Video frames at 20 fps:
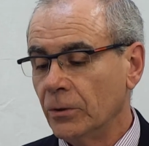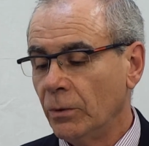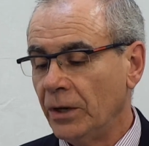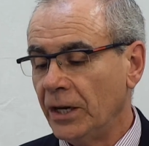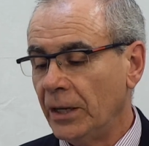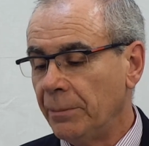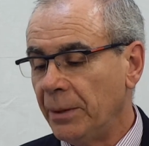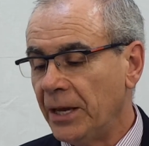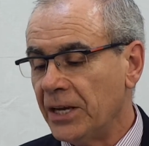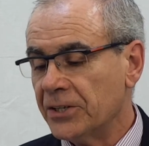
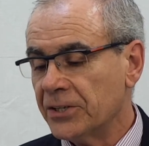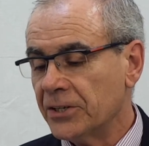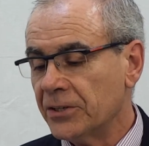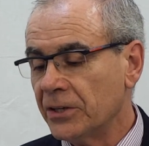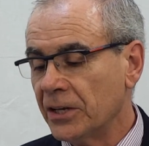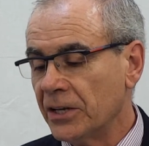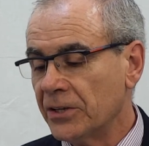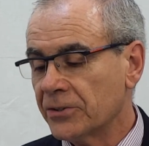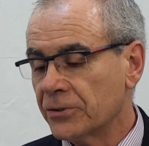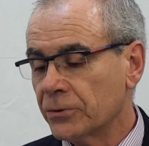when a
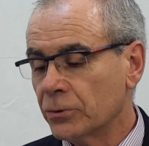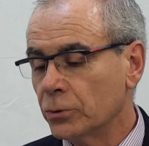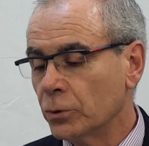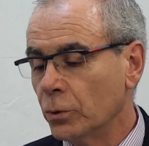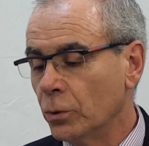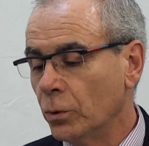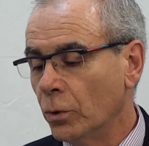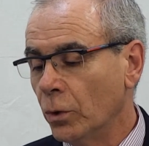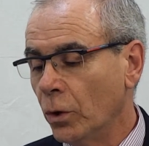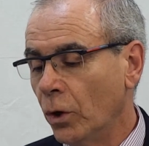patient needs to
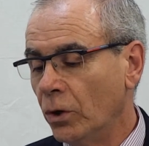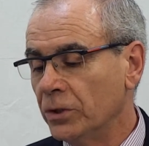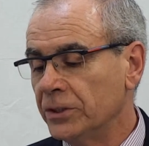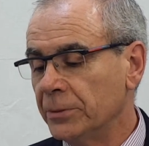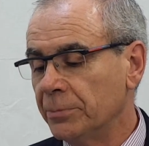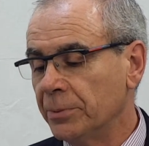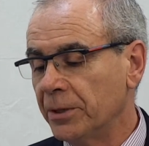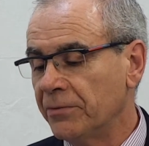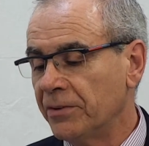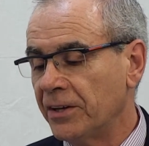do all
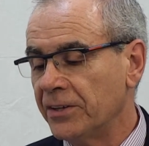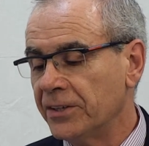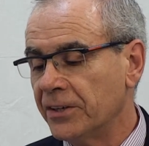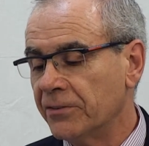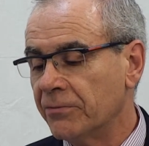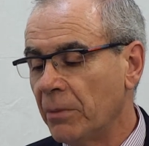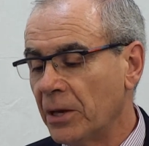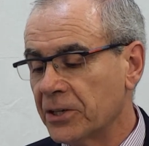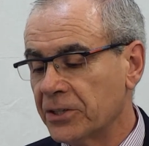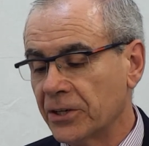the
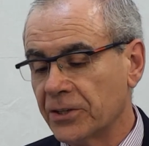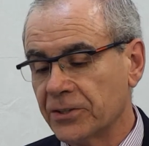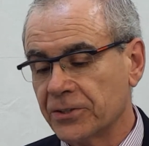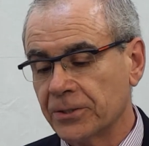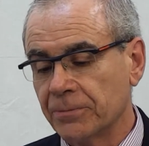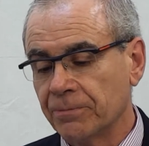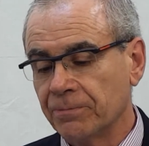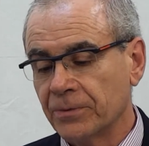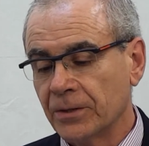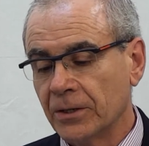preventive
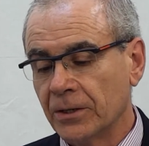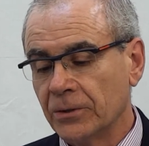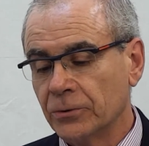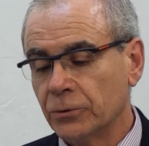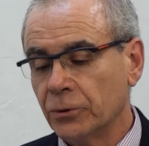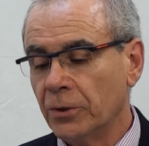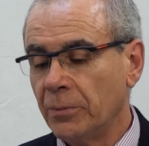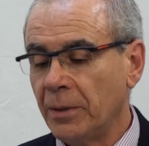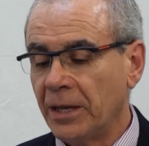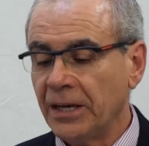measures
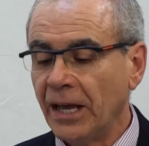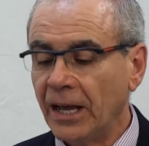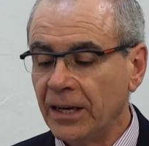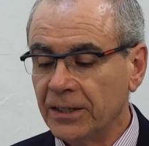to remain